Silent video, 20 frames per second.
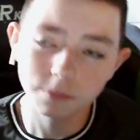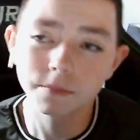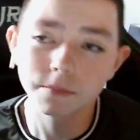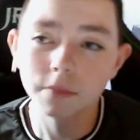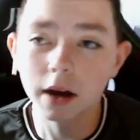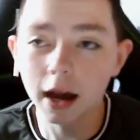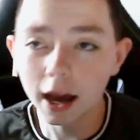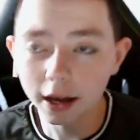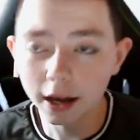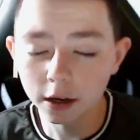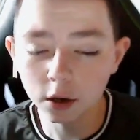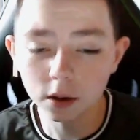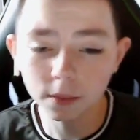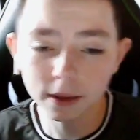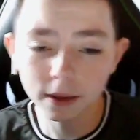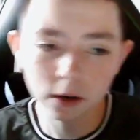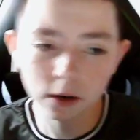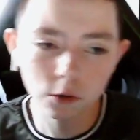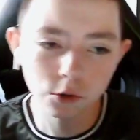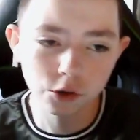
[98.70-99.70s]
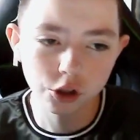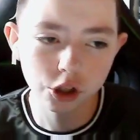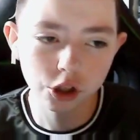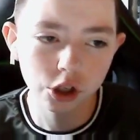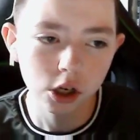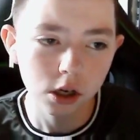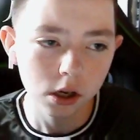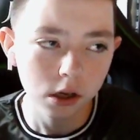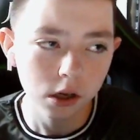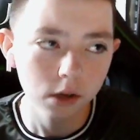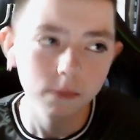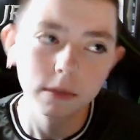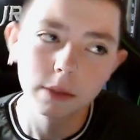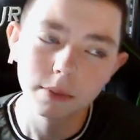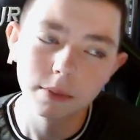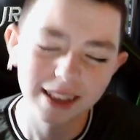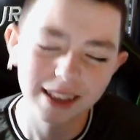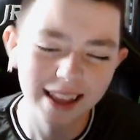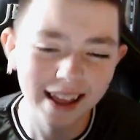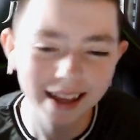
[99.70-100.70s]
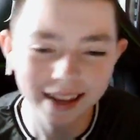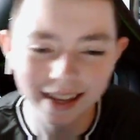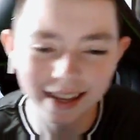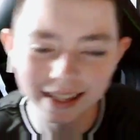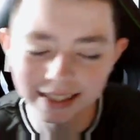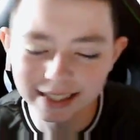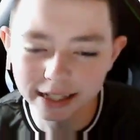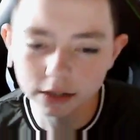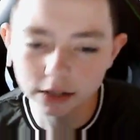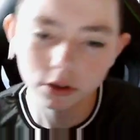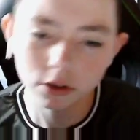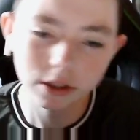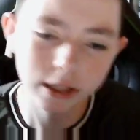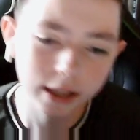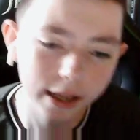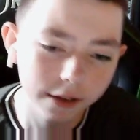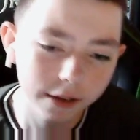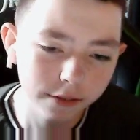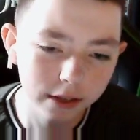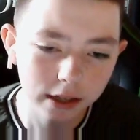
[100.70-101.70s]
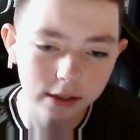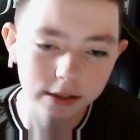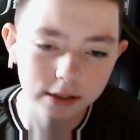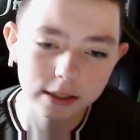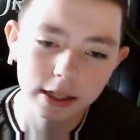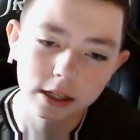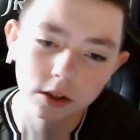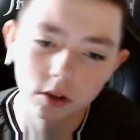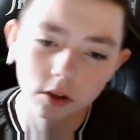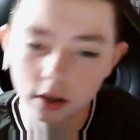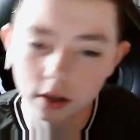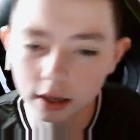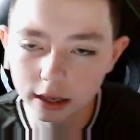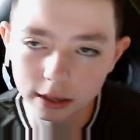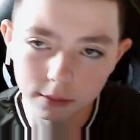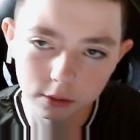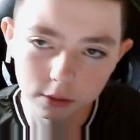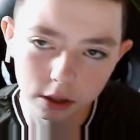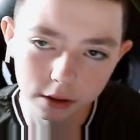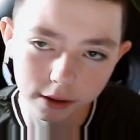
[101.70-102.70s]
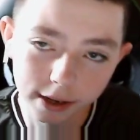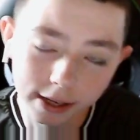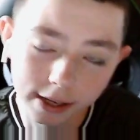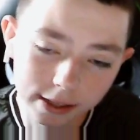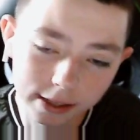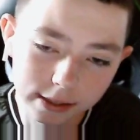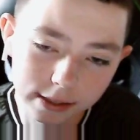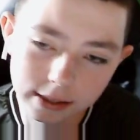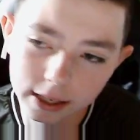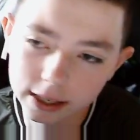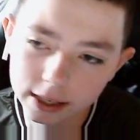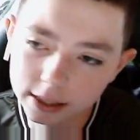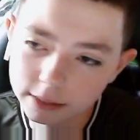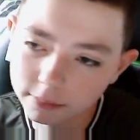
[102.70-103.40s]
Ayer, Welsh, maybe Taylor on the left hand side, on the right hand side.